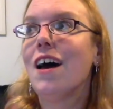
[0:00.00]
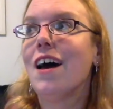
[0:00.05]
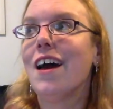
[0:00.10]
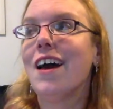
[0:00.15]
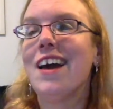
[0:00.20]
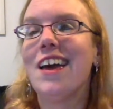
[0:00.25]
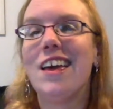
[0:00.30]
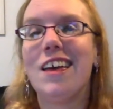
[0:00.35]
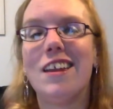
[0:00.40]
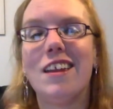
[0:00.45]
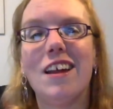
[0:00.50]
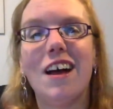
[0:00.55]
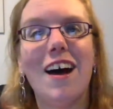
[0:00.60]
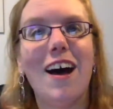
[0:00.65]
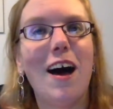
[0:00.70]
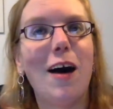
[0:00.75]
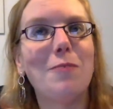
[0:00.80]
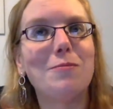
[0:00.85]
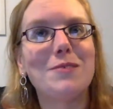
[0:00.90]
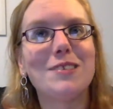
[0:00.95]
And
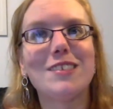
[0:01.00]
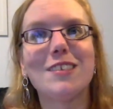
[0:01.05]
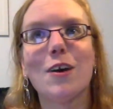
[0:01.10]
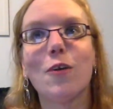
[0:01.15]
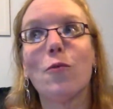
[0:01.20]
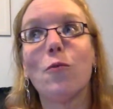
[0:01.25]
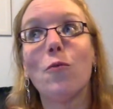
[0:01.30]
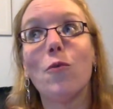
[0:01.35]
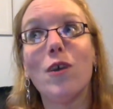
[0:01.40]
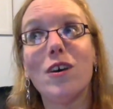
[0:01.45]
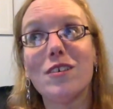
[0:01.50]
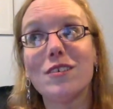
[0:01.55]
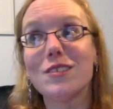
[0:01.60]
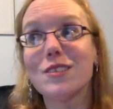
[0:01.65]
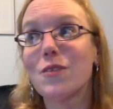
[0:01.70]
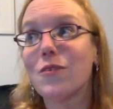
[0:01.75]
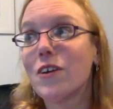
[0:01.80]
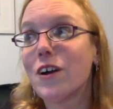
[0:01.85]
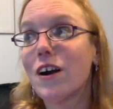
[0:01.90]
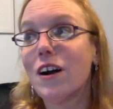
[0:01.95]
I'm just like, what is
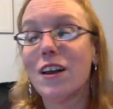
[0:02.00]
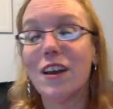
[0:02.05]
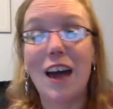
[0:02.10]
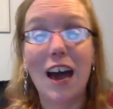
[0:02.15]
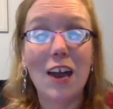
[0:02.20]
going on?